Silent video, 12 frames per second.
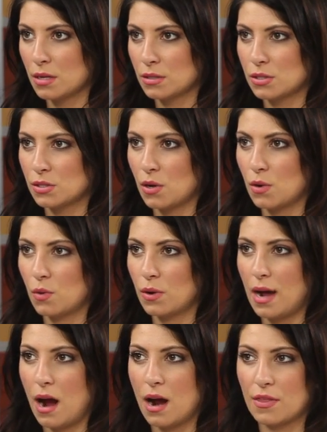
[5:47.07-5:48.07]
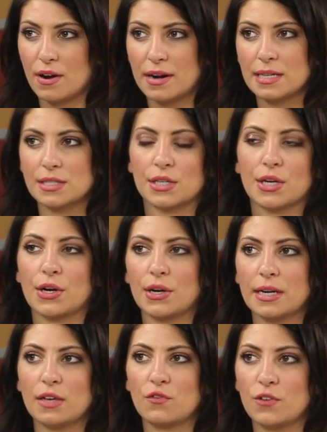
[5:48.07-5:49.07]
So are there any
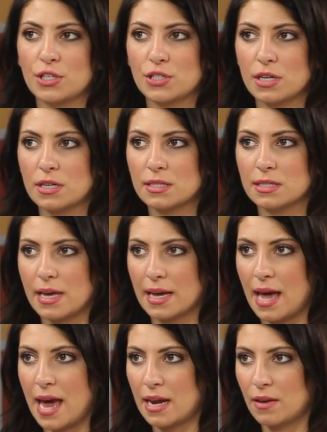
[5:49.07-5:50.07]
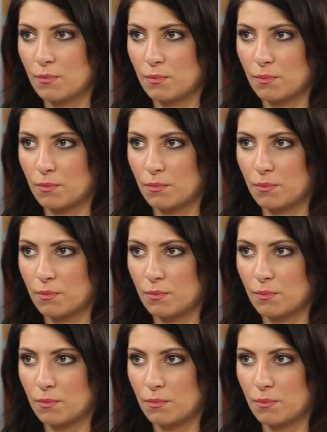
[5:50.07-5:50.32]
security features that kind of,